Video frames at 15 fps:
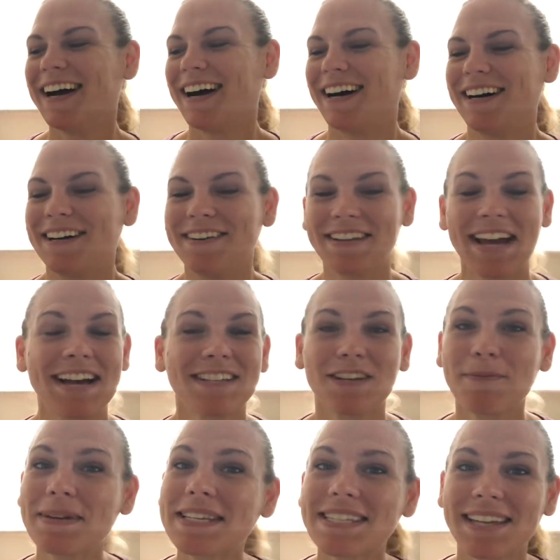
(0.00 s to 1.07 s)
uh, yeah so
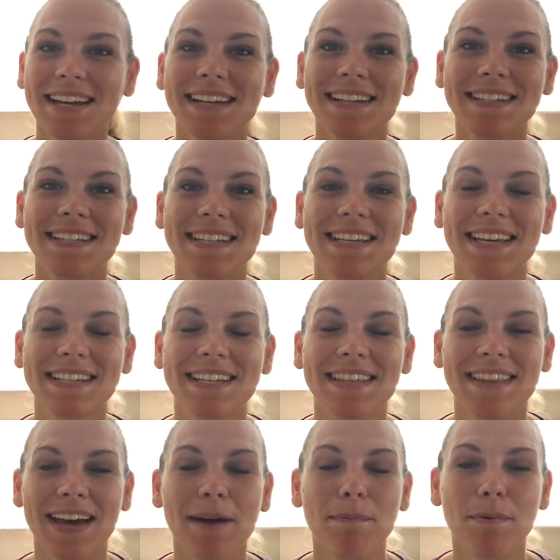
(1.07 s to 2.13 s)
i'm excited to get to
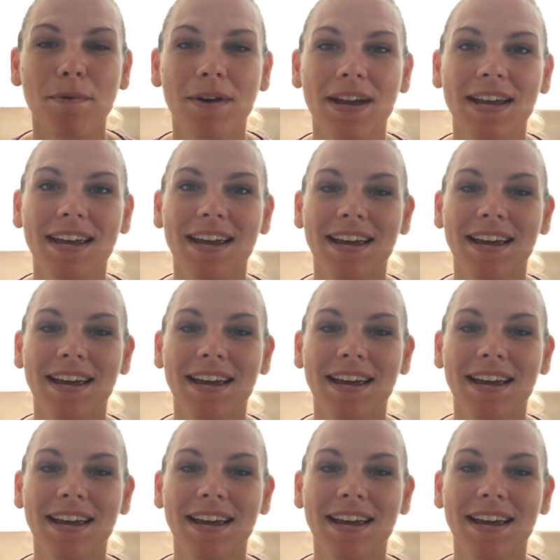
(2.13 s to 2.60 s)
that point